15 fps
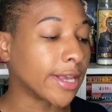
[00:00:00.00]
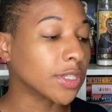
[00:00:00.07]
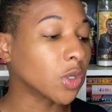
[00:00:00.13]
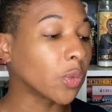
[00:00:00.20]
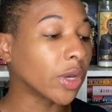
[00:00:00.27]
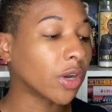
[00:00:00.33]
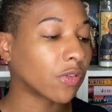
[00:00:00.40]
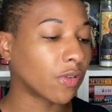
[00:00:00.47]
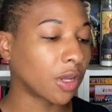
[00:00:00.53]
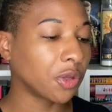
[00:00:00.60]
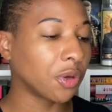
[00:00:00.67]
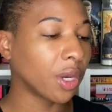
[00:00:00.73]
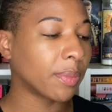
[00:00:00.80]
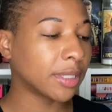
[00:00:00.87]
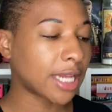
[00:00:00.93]
so we are
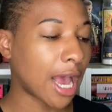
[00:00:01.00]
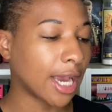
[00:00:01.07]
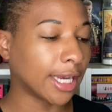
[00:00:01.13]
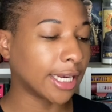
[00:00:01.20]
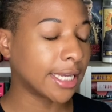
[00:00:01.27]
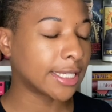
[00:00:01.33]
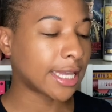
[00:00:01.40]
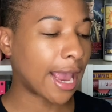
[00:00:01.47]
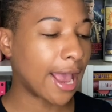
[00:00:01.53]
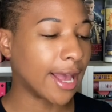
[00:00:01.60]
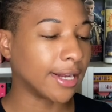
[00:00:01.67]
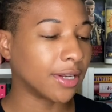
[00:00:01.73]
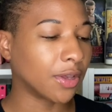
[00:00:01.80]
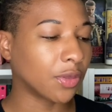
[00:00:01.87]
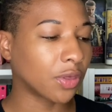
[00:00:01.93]
following a protagonist,
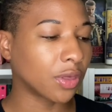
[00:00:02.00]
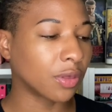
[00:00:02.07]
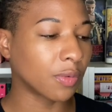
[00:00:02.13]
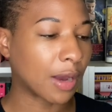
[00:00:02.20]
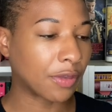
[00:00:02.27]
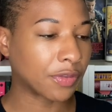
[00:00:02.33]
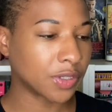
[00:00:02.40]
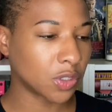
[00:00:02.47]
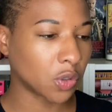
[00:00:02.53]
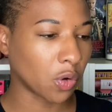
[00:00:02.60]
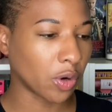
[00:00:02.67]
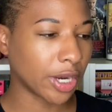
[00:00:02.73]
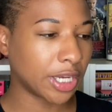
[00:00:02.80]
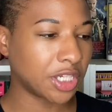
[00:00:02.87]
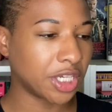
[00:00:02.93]
and throughout the
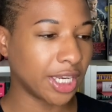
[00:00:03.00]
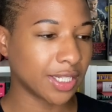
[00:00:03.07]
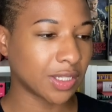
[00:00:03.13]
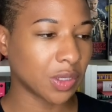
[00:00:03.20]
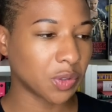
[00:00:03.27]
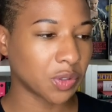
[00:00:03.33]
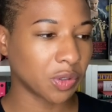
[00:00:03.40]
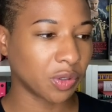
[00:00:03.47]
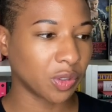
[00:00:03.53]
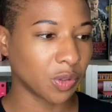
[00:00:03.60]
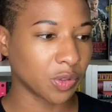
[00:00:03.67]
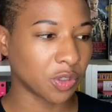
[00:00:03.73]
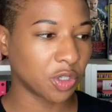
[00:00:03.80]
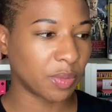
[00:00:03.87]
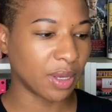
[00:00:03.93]
story, she gets closer and
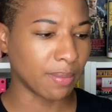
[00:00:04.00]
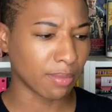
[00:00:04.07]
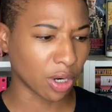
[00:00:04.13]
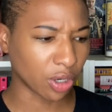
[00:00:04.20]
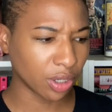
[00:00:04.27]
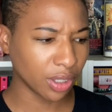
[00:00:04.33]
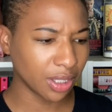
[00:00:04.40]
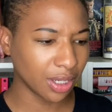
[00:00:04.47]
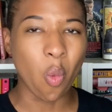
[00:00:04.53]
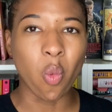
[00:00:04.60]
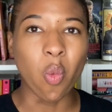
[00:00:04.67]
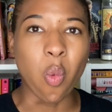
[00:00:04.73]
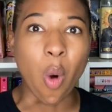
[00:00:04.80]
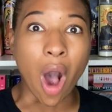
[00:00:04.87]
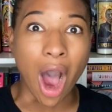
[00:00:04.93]
closer to being murdered.
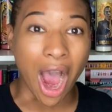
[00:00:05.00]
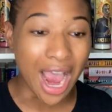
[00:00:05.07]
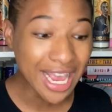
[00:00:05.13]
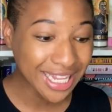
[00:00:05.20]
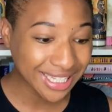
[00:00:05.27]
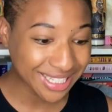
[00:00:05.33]
What?